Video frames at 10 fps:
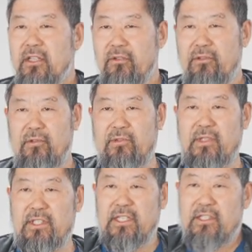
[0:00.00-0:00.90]
You use
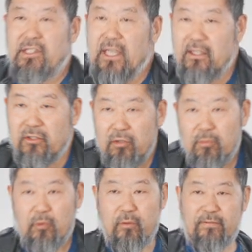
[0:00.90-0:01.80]
the inside to
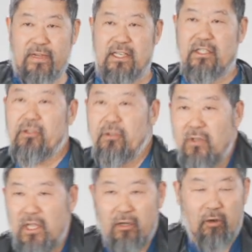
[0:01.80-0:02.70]
move until
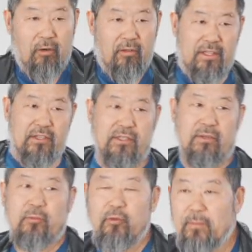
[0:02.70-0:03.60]
all these
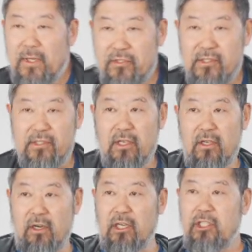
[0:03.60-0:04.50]
movements
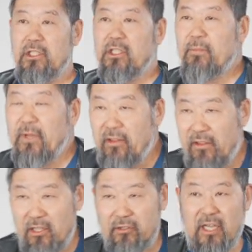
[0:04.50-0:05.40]
are good, but
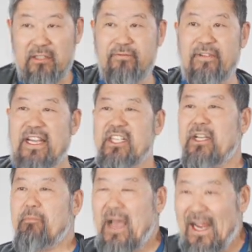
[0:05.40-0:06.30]
they are not finding
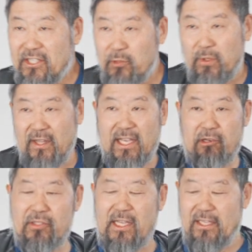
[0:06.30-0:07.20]
a match with the
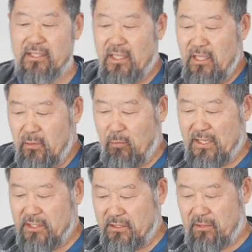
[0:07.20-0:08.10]
outside.
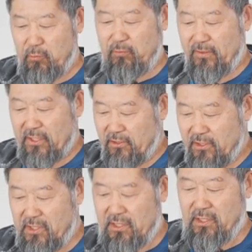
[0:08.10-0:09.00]
Once the move, can you
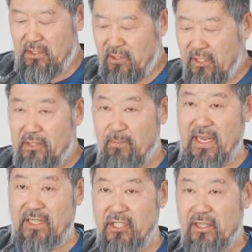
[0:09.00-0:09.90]
see, is
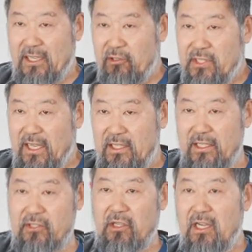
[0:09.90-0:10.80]
matching the outside,
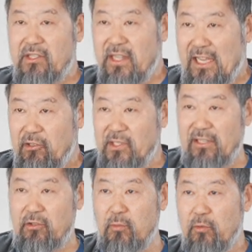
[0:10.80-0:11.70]
it's causing the outside
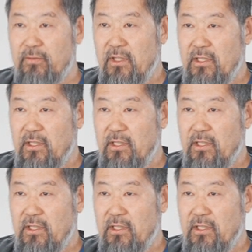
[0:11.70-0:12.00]
to move.